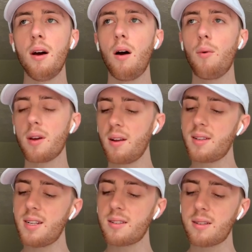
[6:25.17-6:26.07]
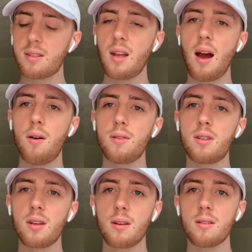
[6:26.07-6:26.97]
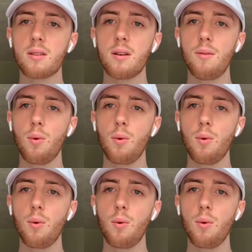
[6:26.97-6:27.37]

I want to condense this down to